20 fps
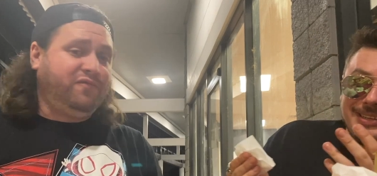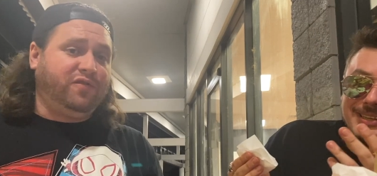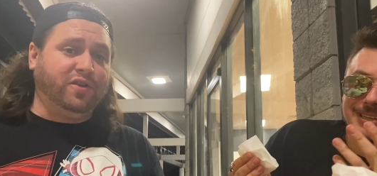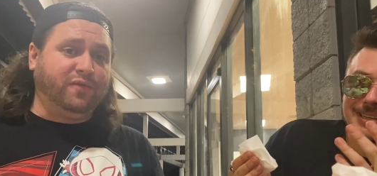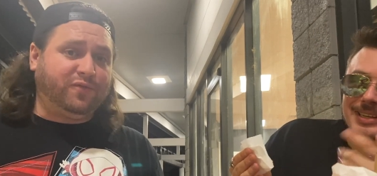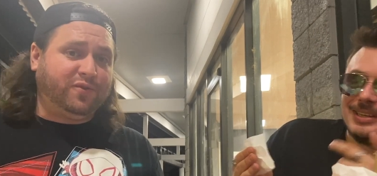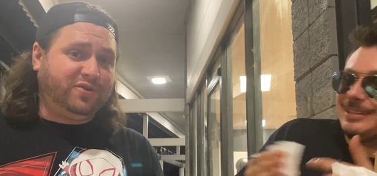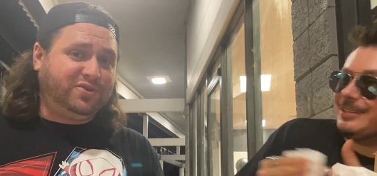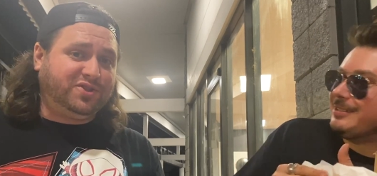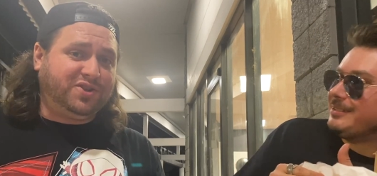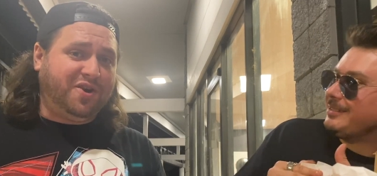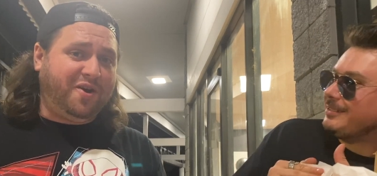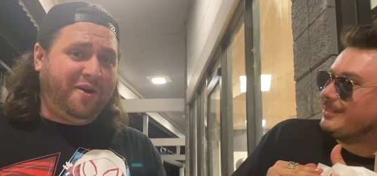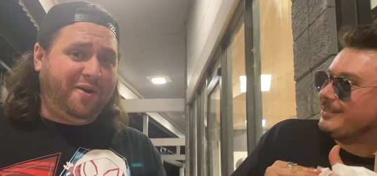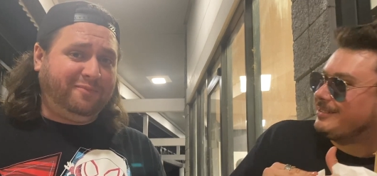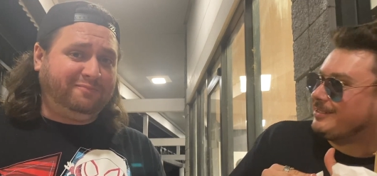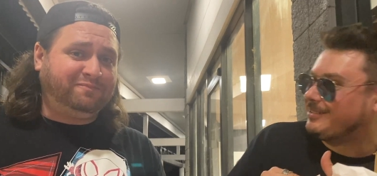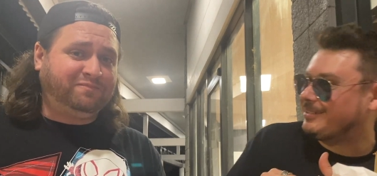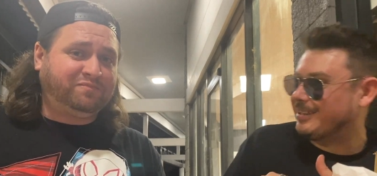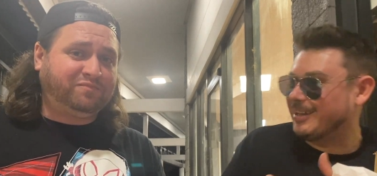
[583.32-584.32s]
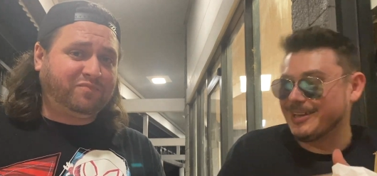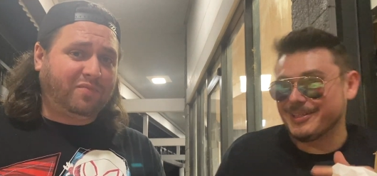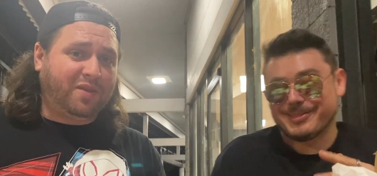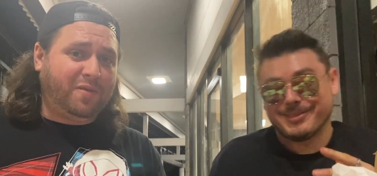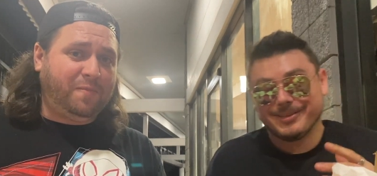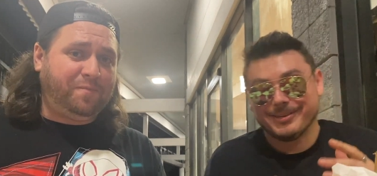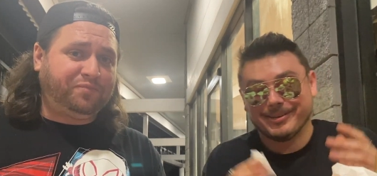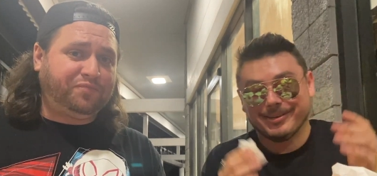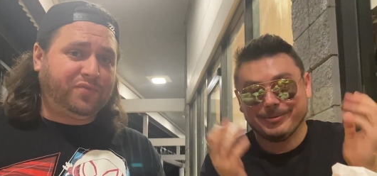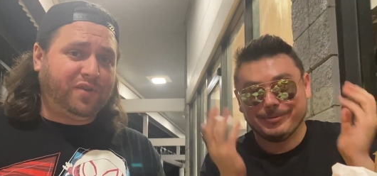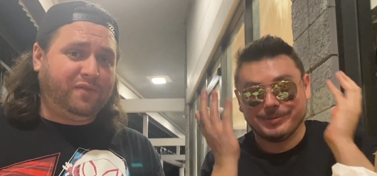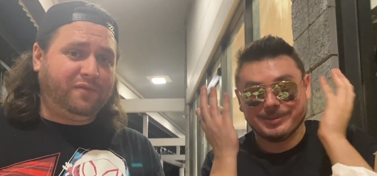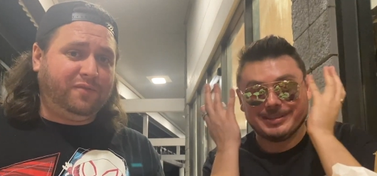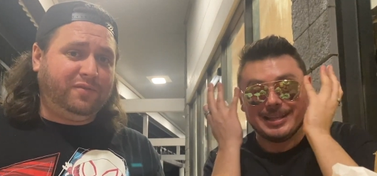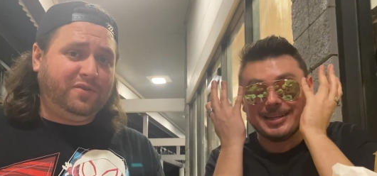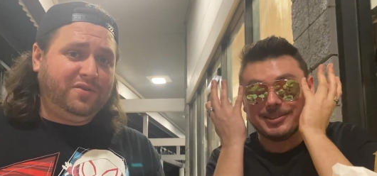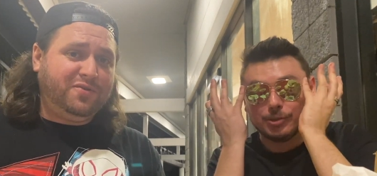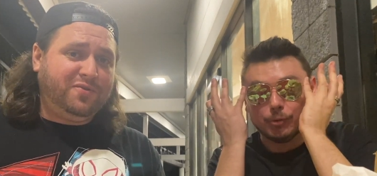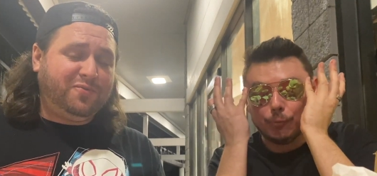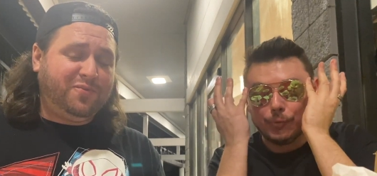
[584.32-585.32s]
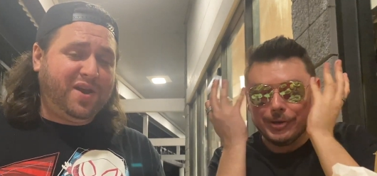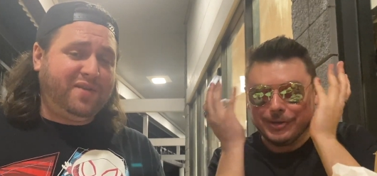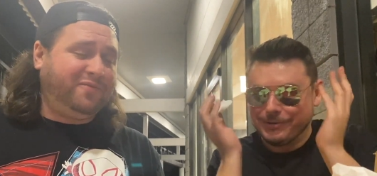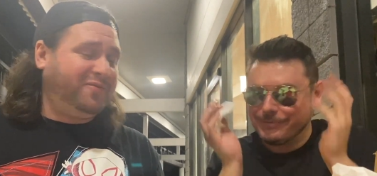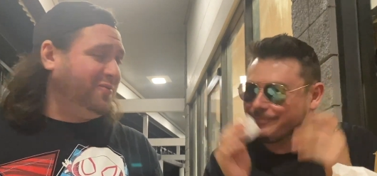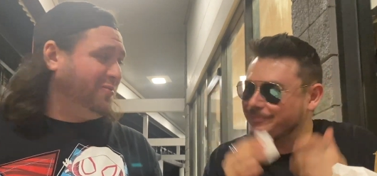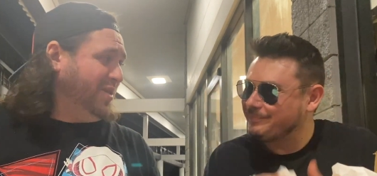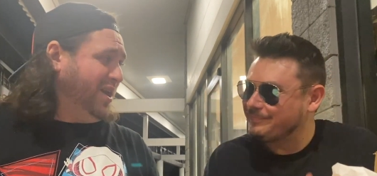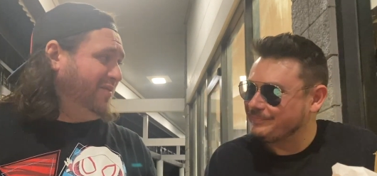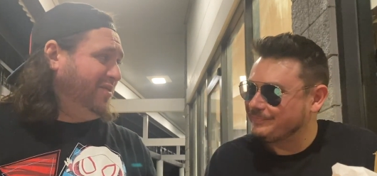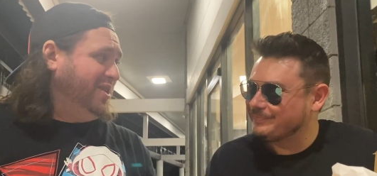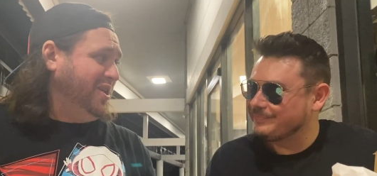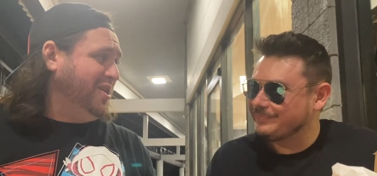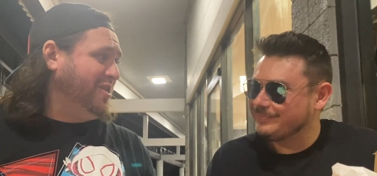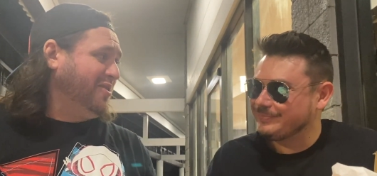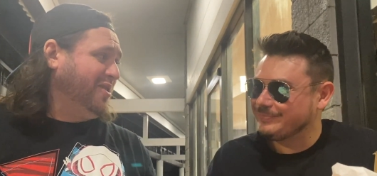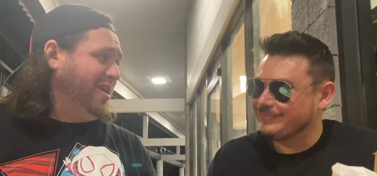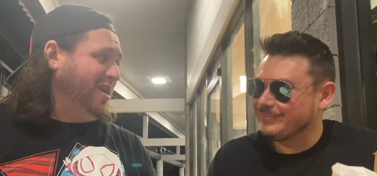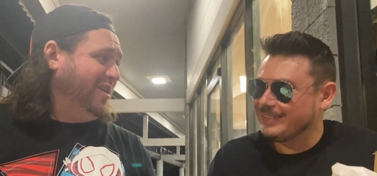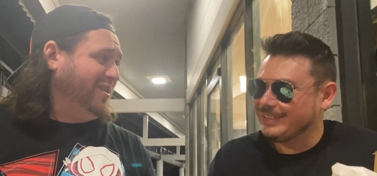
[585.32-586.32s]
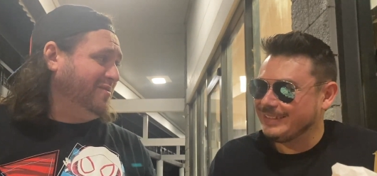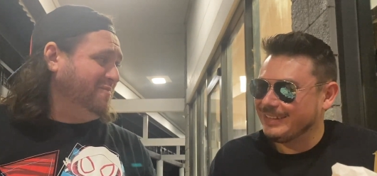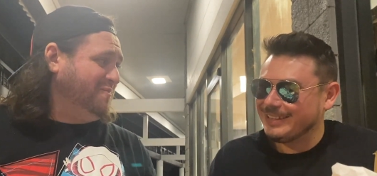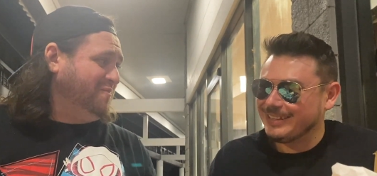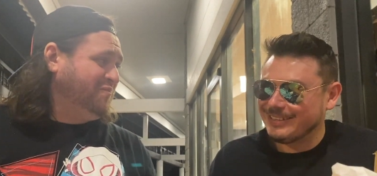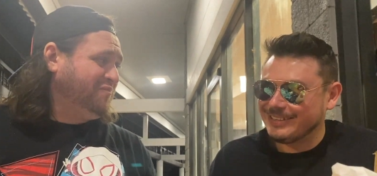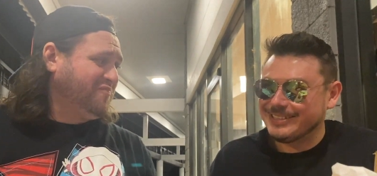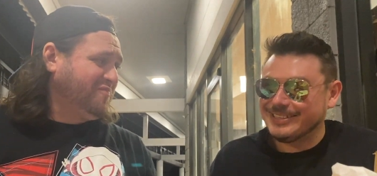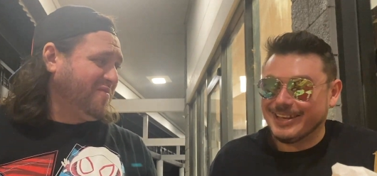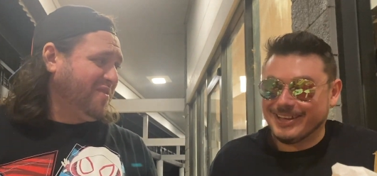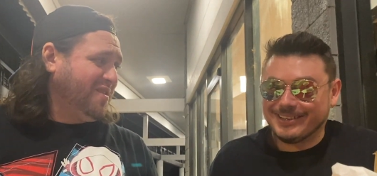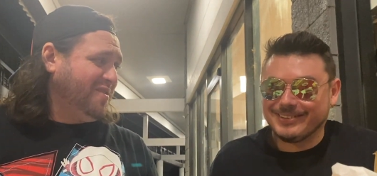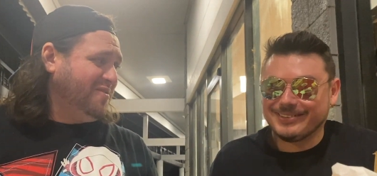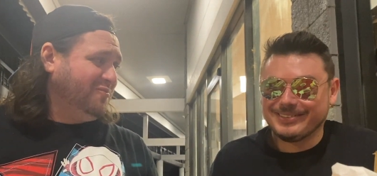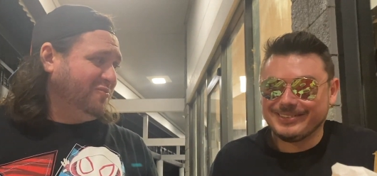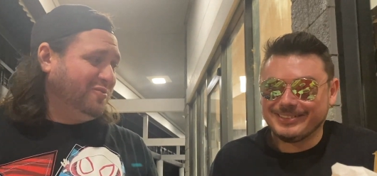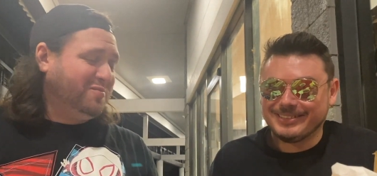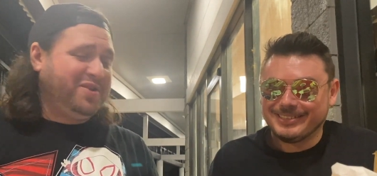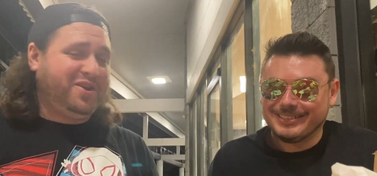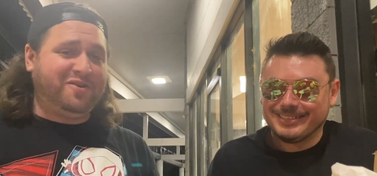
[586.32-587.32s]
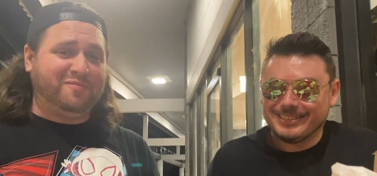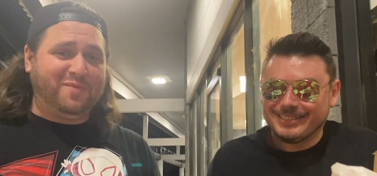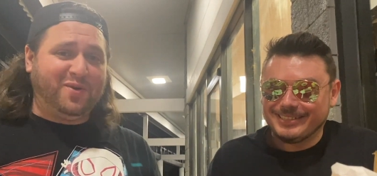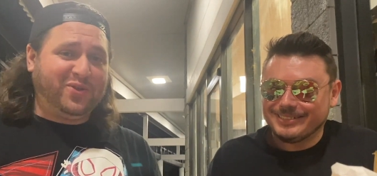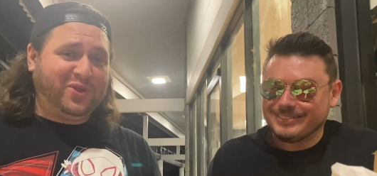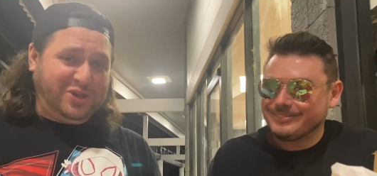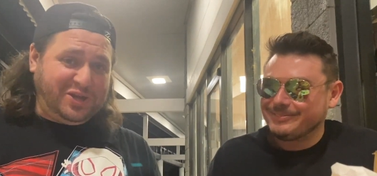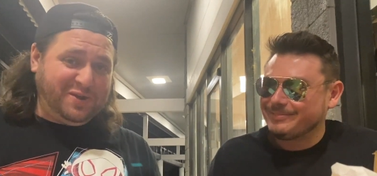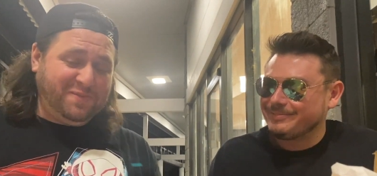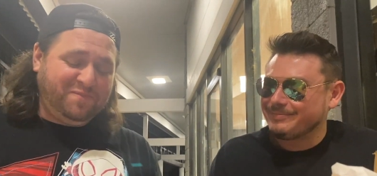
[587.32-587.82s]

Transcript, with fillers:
Speaker 1: for the first time. I think that's a win. We have, we have a year ahead. Yeah. We'll be here monthly.